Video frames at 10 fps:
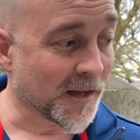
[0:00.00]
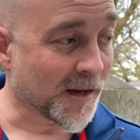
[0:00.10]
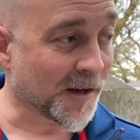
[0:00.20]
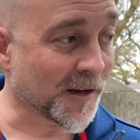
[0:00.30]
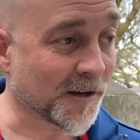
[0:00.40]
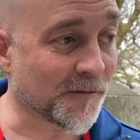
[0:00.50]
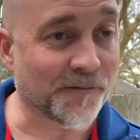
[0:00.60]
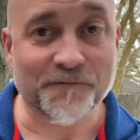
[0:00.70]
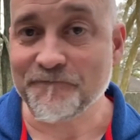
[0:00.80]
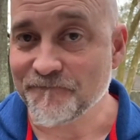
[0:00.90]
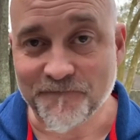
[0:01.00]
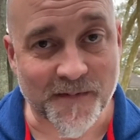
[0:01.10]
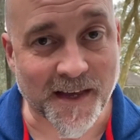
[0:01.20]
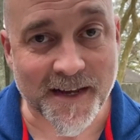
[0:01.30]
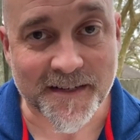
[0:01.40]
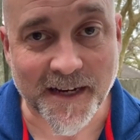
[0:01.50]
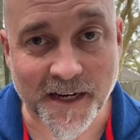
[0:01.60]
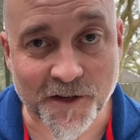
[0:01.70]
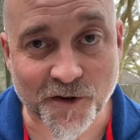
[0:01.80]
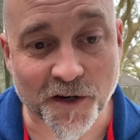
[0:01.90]
Um, yes, I
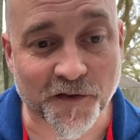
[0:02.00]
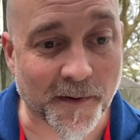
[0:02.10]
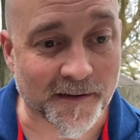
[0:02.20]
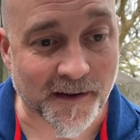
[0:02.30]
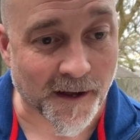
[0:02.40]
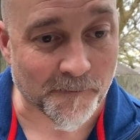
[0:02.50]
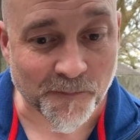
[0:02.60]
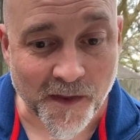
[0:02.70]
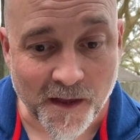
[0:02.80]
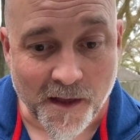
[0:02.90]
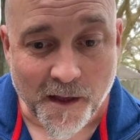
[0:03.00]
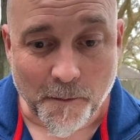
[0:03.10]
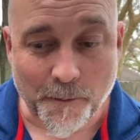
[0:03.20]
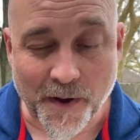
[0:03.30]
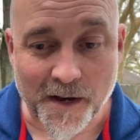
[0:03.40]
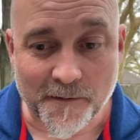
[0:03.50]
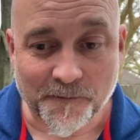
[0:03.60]
did charge for my time, but